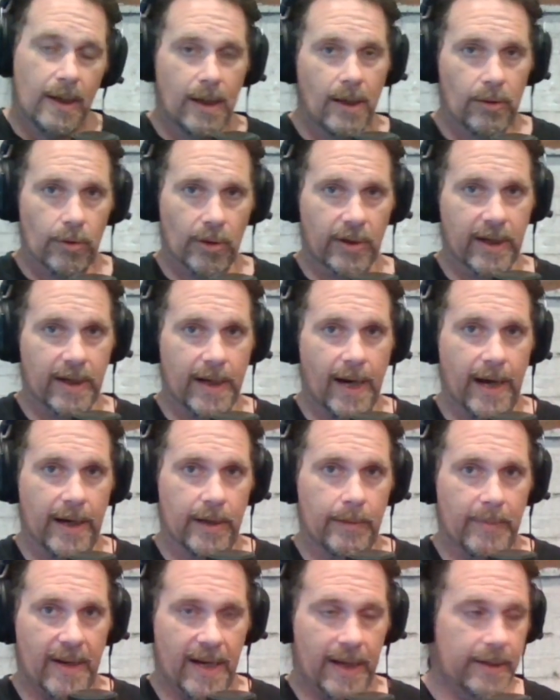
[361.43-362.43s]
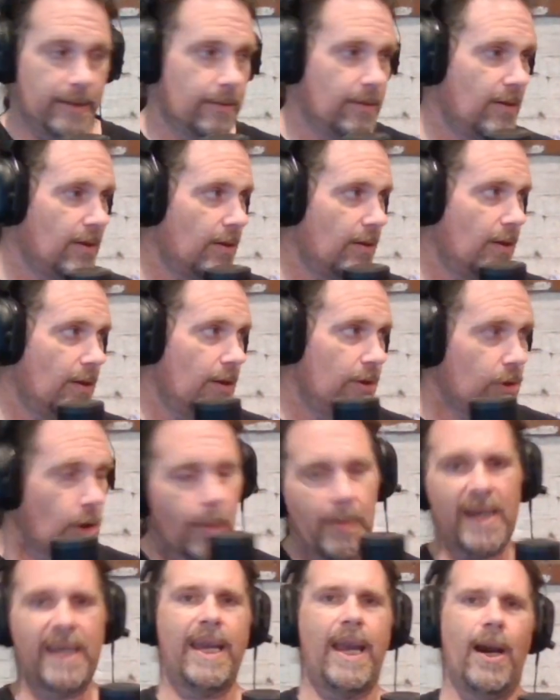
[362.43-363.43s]
look at Iron Man.
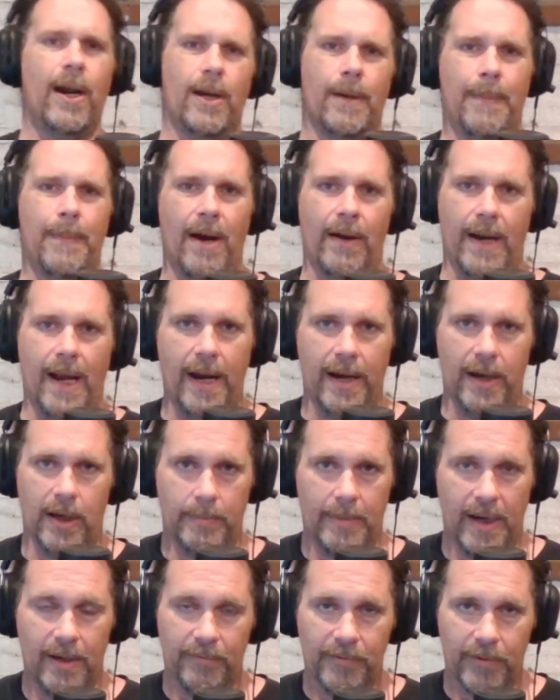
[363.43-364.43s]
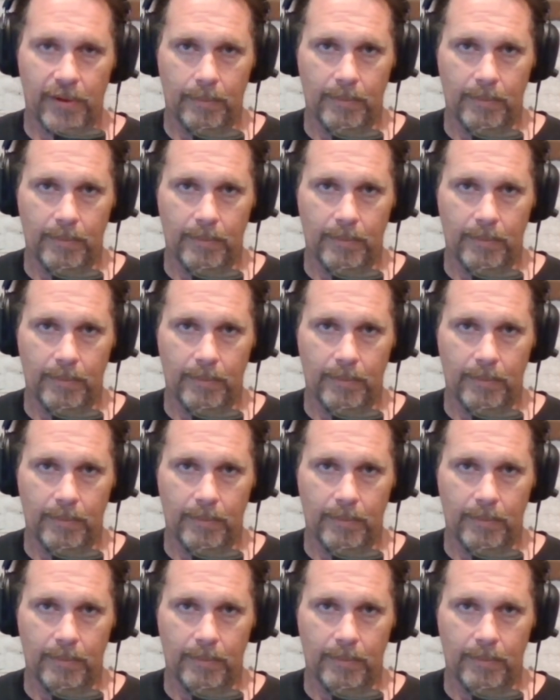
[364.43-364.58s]
Nobody cared about Iron Man for the